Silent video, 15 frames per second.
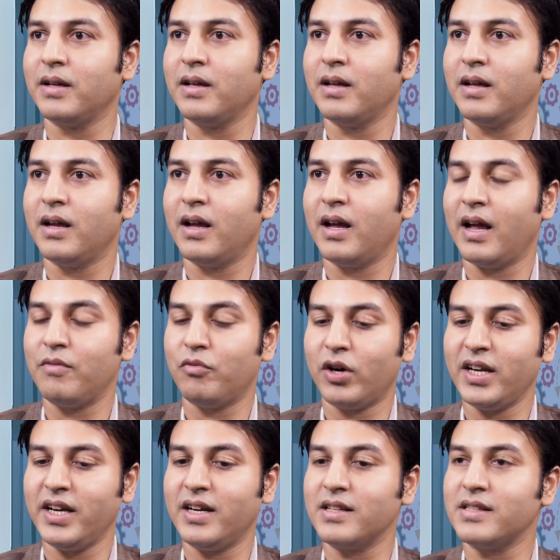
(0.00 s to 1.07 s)
Okay. And
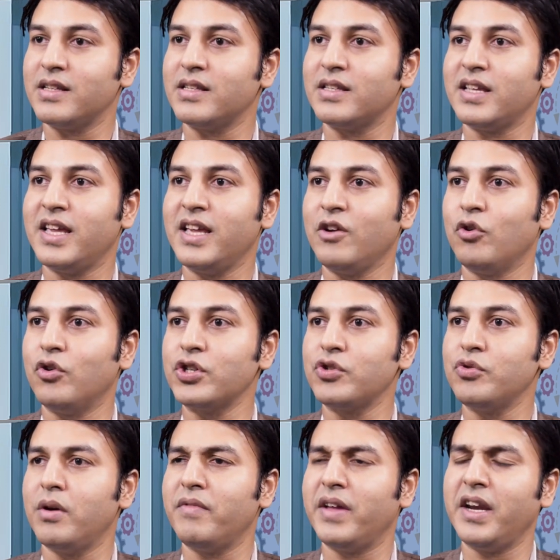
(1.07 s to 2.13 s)
what he does is he goes
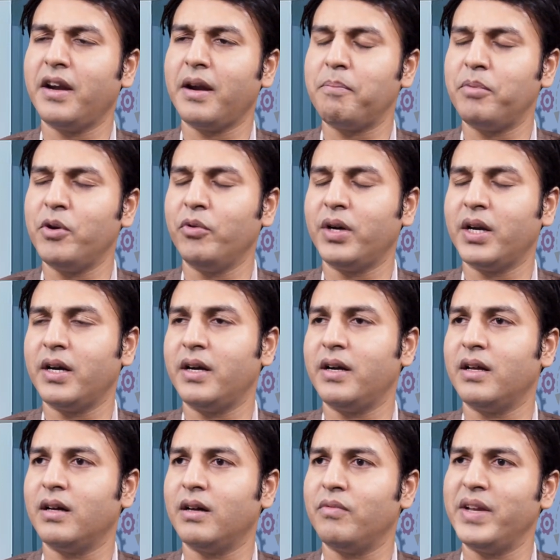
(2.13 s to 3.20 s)
to a very reputed,
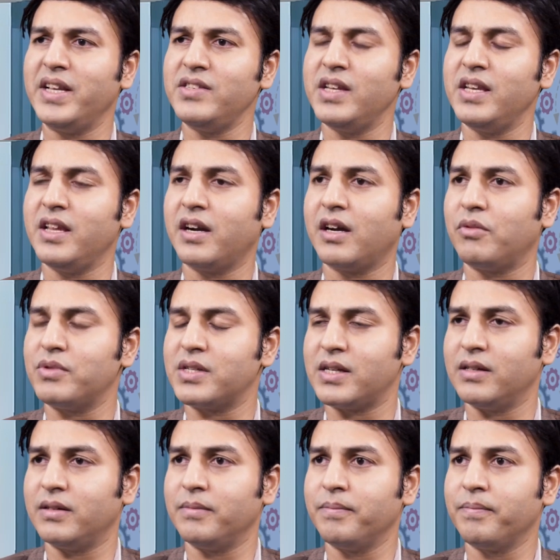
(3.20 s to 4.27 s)
uh, very senior
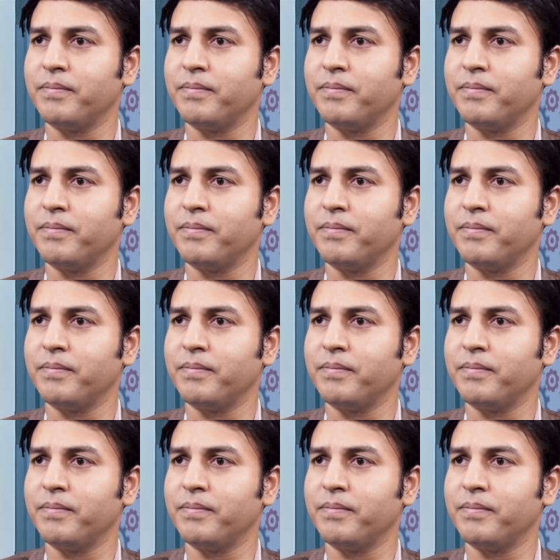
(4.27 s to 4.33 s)
counselor,